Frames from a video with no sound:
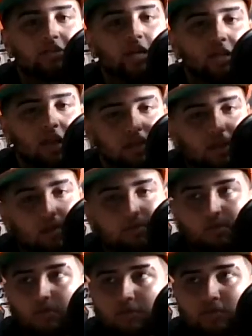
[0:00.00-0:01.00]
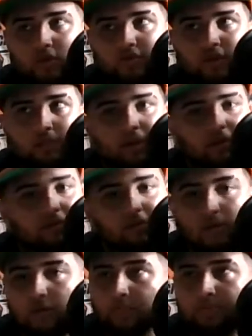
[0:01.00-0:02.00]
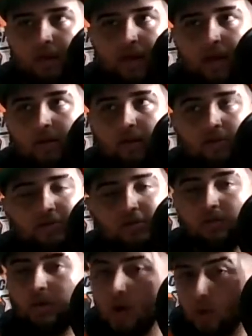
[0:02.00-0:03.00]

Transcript: and then the reserves come in for a player or two,